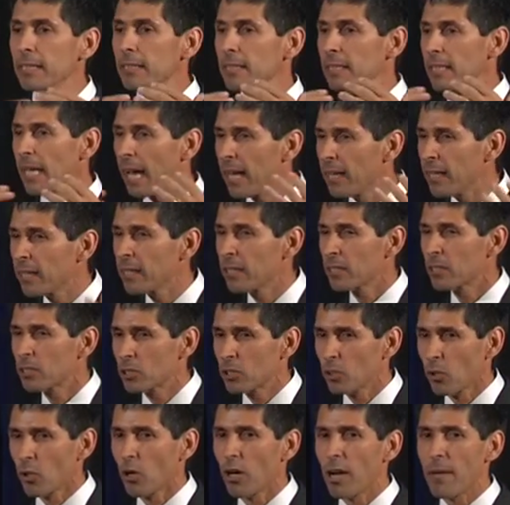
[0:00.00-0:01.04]
telling the
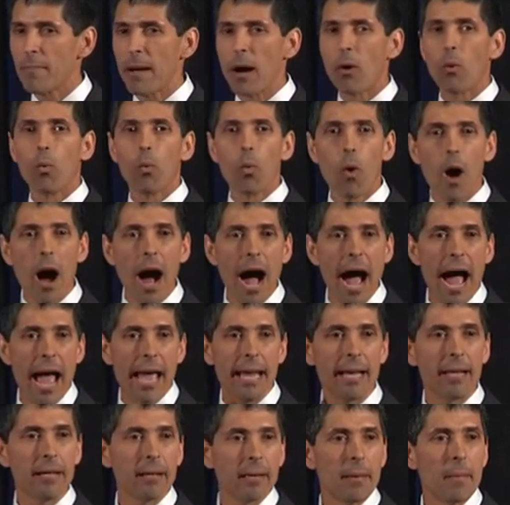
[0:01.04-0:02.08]
story about why
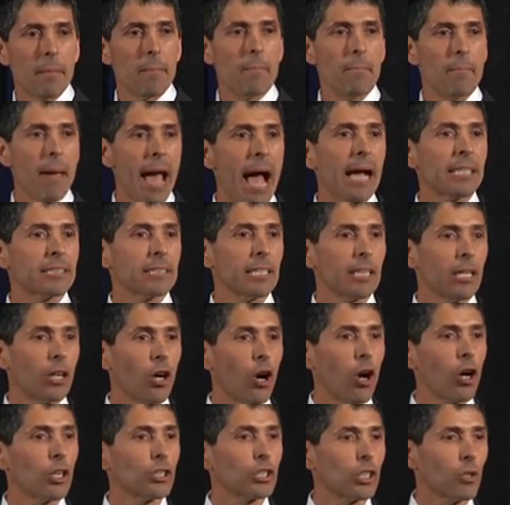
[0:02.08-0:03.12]
mass
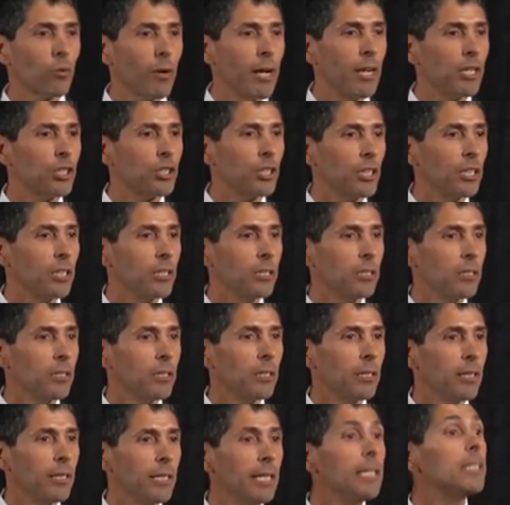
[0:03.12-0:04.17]
incarceration
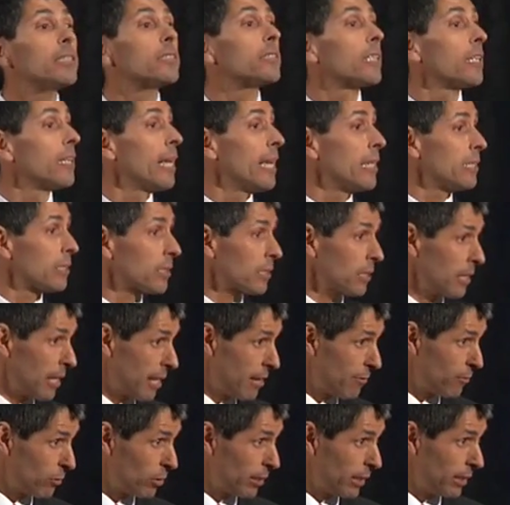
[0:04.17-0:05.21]
is today's
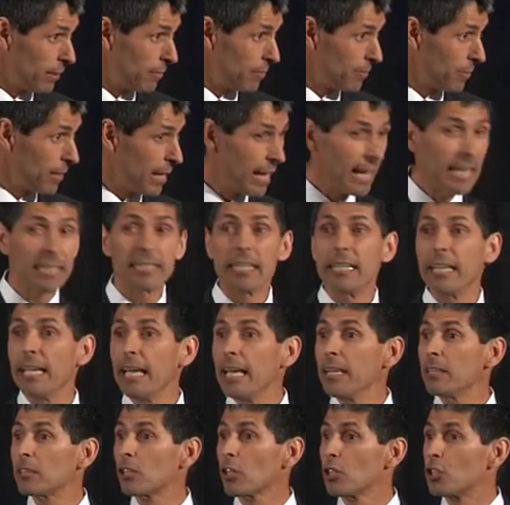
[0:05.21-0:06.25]
slavery. It's an
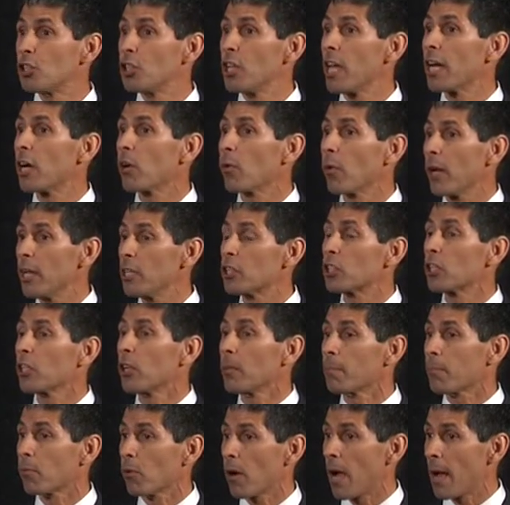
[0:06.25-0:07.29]

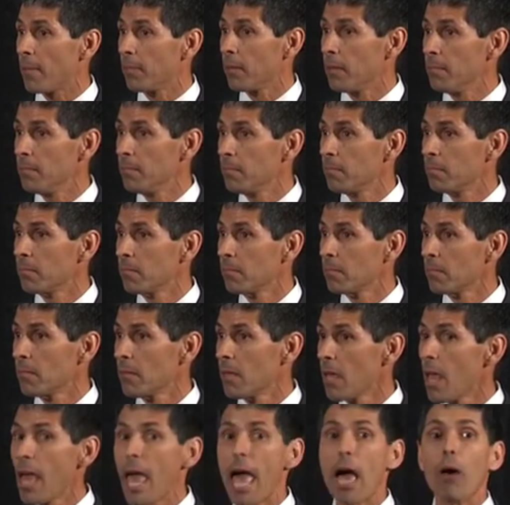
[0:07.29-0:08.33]
intergenerational problem,
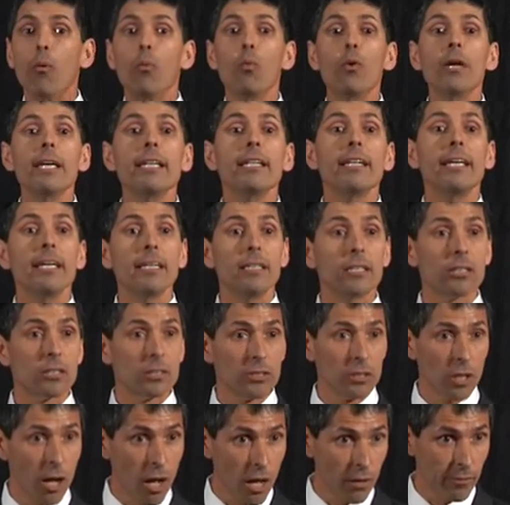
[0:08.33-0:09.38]
and we need to
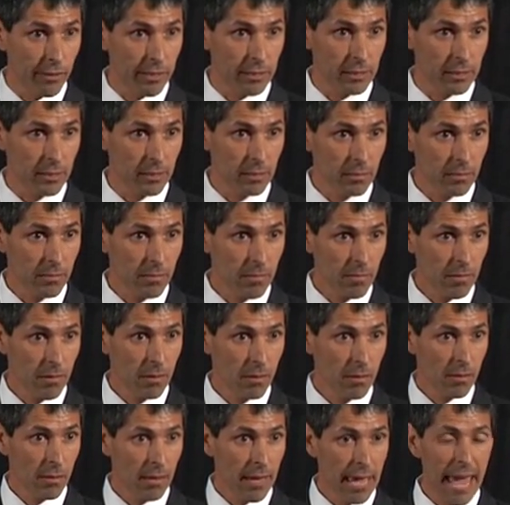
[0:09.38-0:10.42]
solve it.
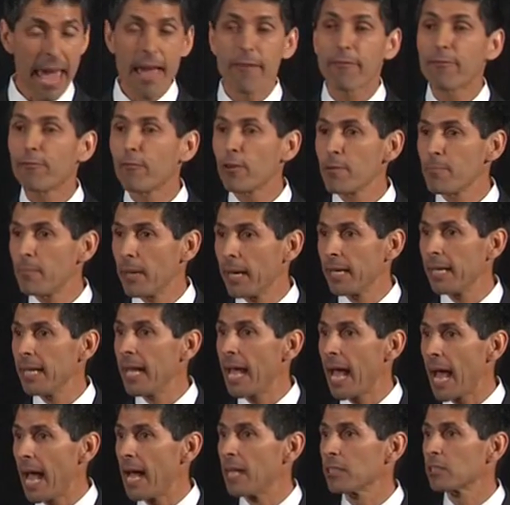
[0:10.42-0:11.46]
Everybody
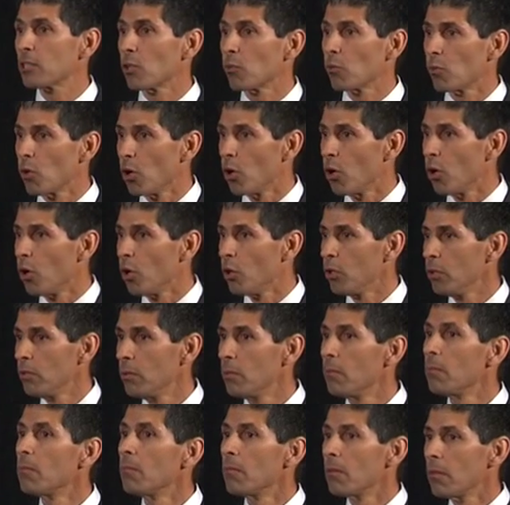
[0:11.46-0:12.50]
has a
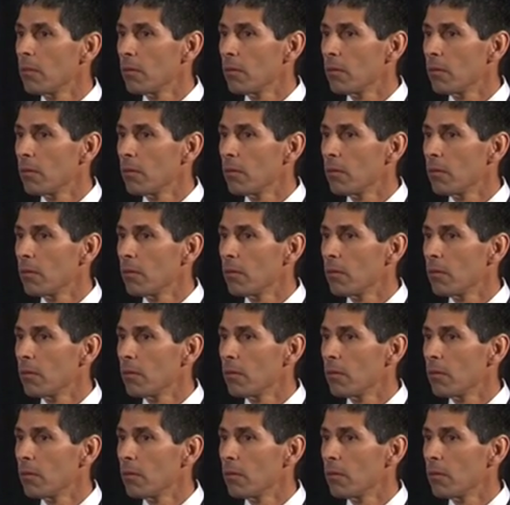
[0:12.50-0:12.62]
role.